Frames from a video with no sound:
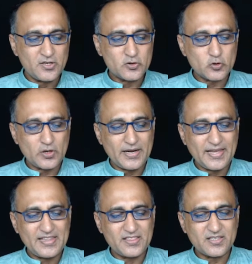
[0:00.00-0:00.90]
So
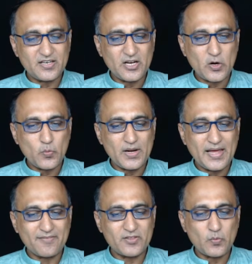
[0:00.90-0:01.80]
length now will
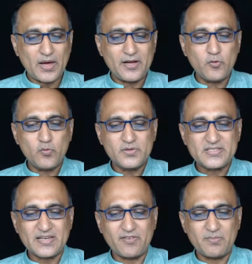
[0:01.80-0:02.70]
have the value
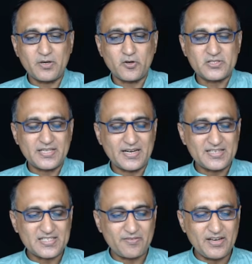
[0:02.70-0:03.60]
7 because there
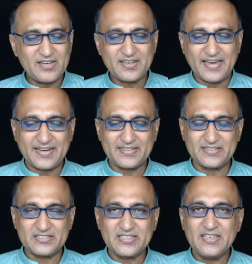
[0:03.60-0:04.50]
are 7
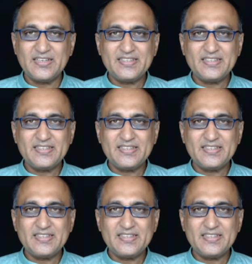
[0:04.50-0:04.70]
characters.